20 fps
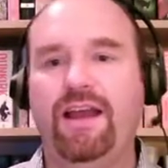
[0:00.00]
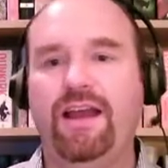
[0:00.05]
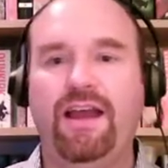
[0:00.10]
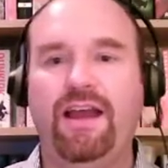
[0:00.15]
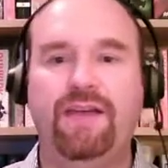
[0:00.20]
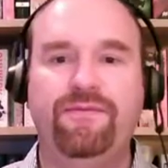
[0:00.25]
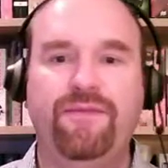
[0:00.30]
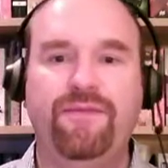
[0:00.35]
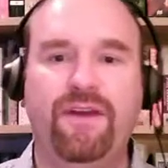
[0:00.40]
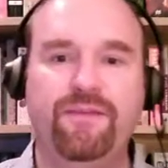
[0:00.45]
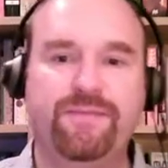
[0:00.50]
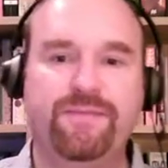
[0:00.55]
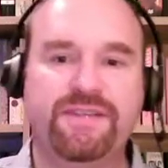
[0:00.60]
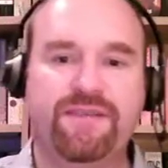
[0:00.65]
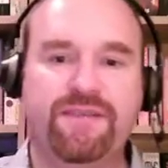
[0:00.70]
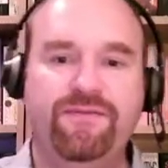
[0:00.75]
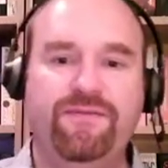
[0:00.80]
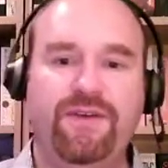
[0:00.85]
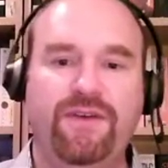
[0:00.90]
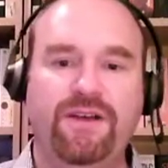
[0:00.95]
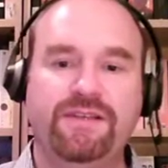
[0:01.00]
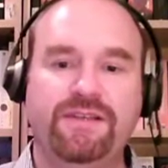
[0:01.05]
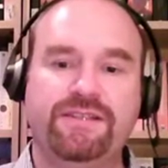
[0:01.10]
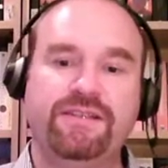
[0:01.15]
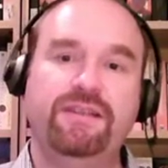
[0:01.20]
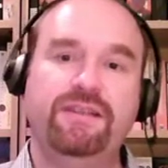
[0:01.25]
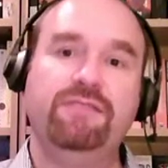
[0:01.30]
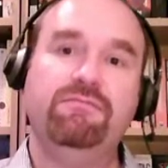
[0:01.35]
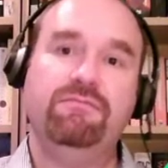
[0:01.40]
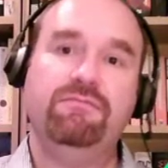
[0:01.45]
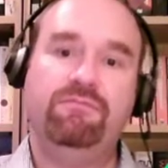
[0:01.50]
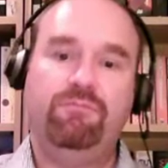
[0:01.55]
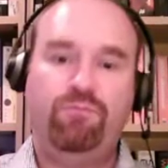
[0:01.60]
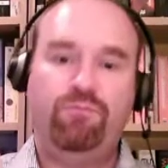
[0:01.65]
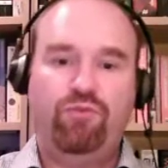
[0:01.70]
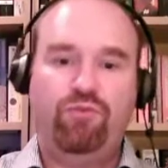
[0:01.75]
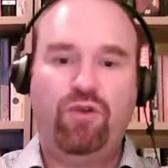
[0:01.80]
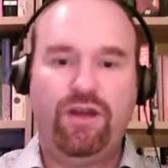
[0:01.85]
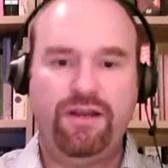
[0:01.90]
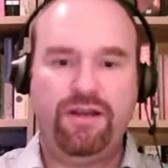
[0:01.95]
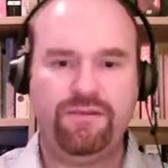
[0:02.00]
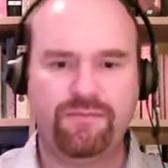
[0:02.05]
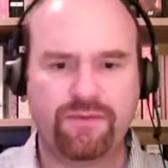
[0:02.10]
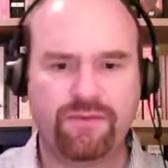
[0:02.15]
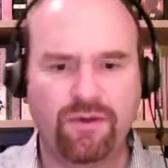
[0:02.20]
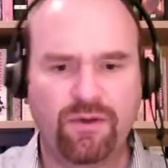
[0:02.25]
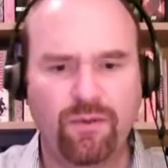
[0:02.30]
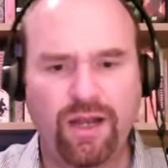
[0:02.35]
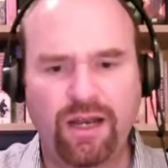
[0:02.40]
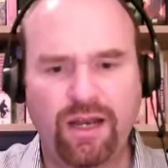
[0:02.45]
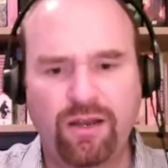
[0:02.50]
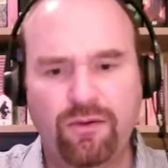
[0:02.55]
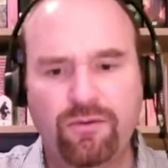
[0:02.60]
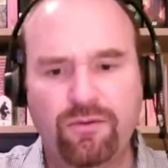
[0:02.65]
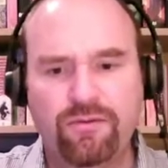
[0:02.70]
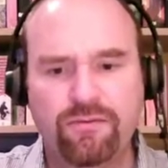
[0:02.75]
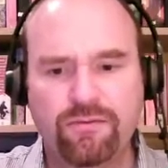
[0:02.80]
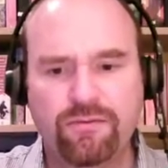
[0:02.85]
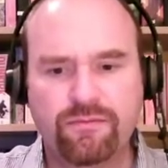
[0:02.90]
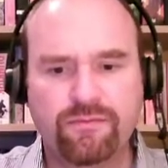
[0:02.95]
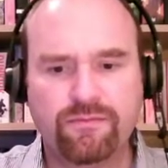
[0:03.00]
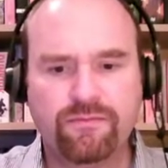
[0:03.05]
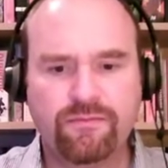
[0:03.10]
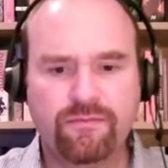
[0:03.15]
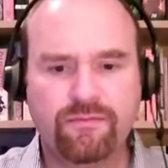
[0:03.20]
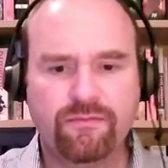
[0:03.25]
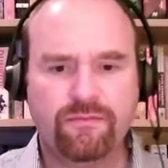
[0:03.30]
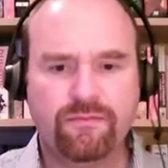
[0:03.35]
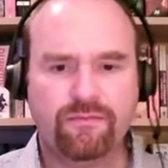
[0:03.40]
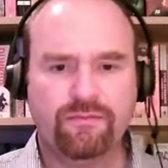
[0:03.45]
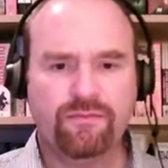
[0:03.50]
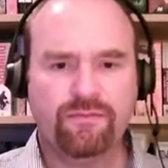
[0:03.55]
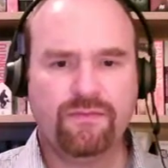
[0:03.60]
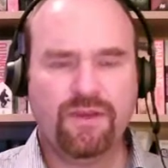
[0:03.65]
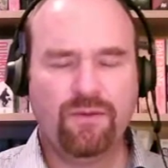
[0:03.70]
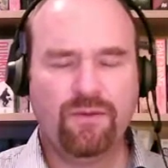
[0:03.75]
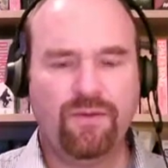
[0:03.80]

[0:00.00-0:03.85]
at 5% faster. Brilliant. Well, hello. We